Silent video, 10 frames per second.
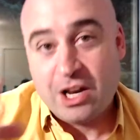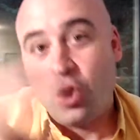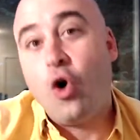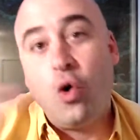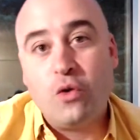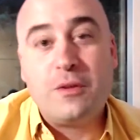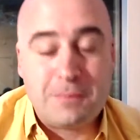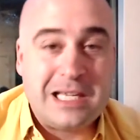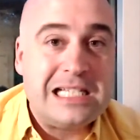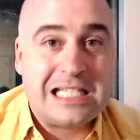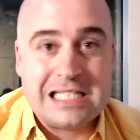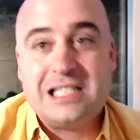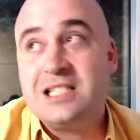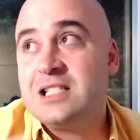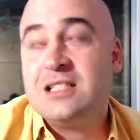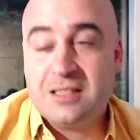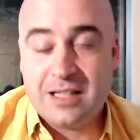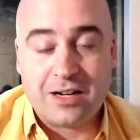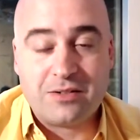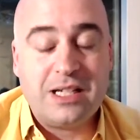all the pieces
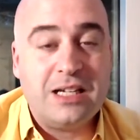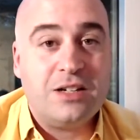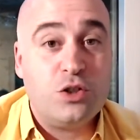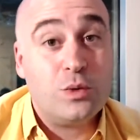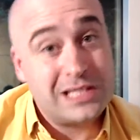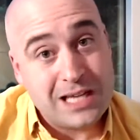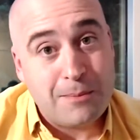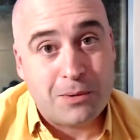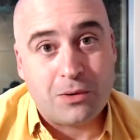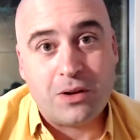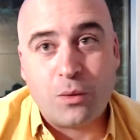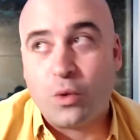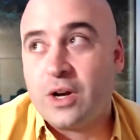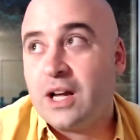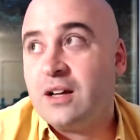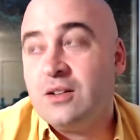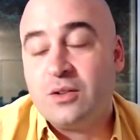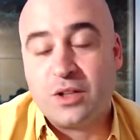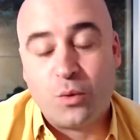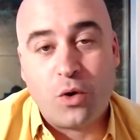that are needed to assemble a working
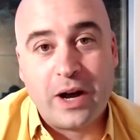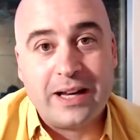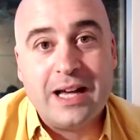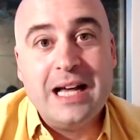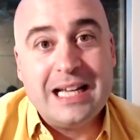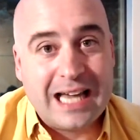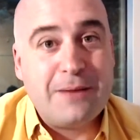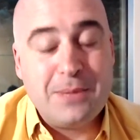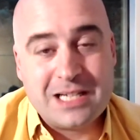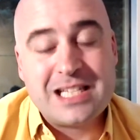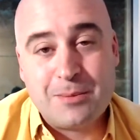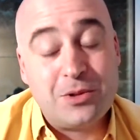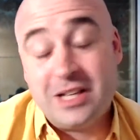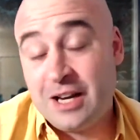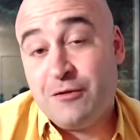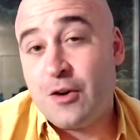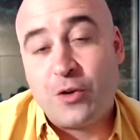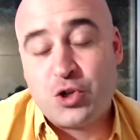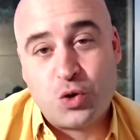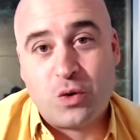nuclear warhead can be assembled in a
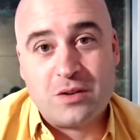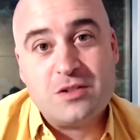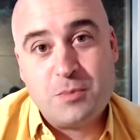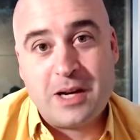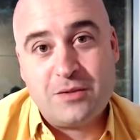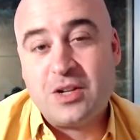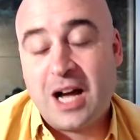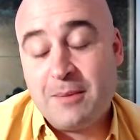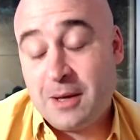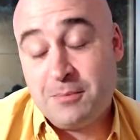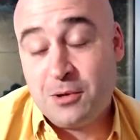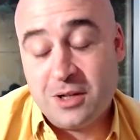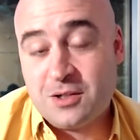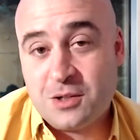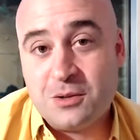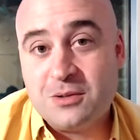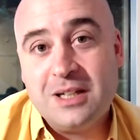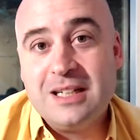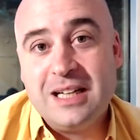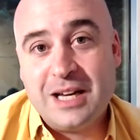very short span of time and put into
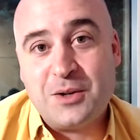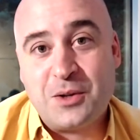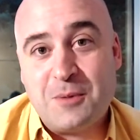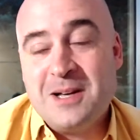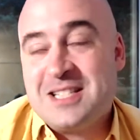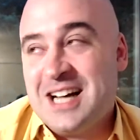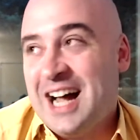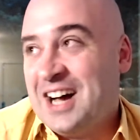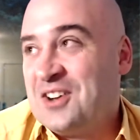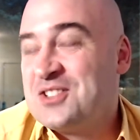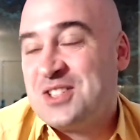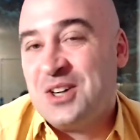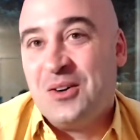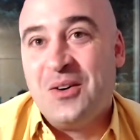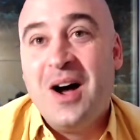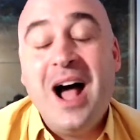a nuclear missile. So